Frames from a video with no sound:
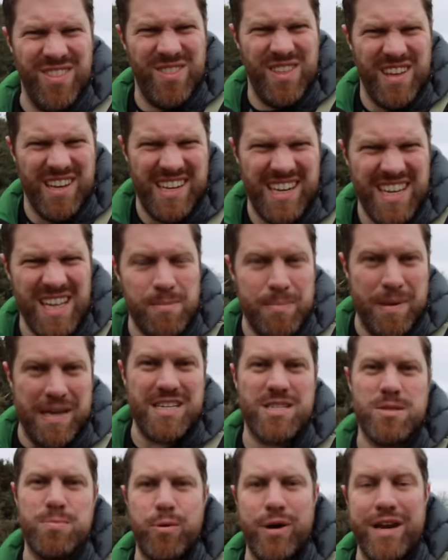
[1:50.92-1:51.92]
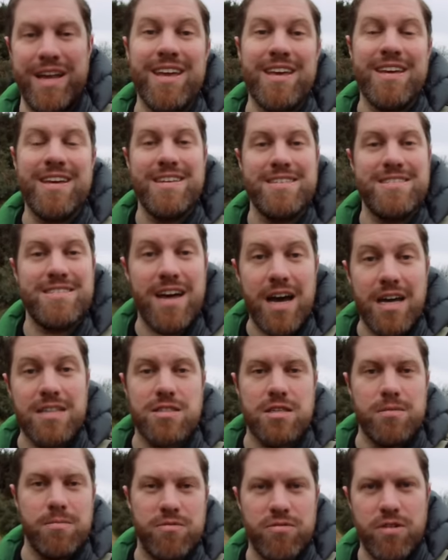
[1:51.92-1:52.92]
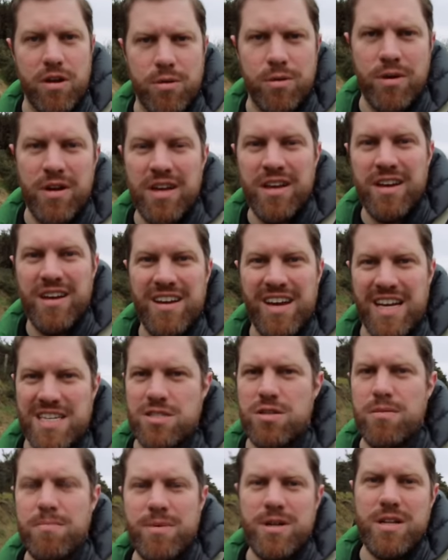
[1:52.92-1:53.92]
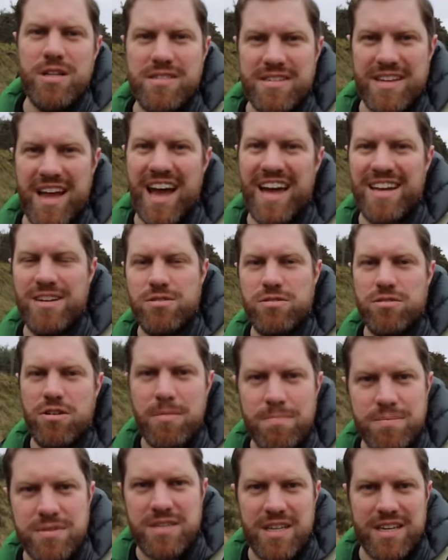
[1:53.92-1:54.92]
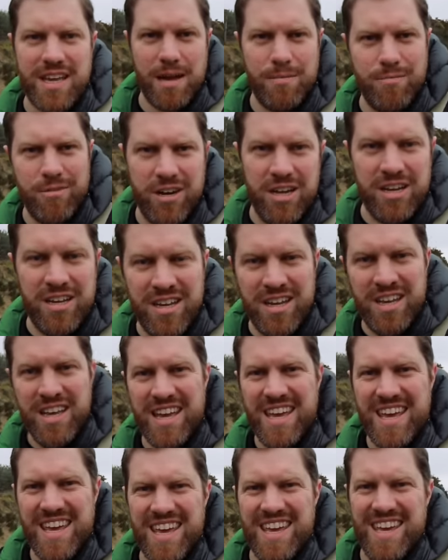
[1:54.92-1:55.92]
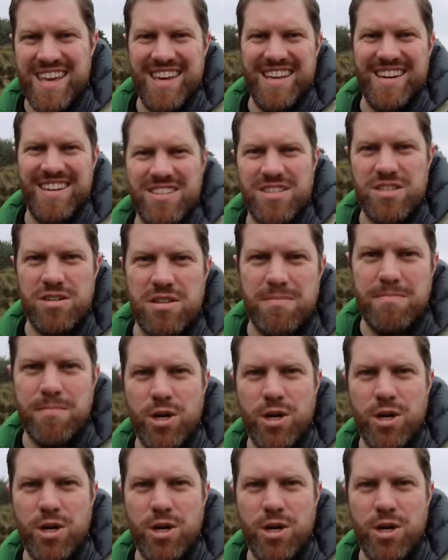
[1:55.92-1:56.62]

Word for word: that a little bit of spring is starting to come through. I stumbled and dropped the camera into the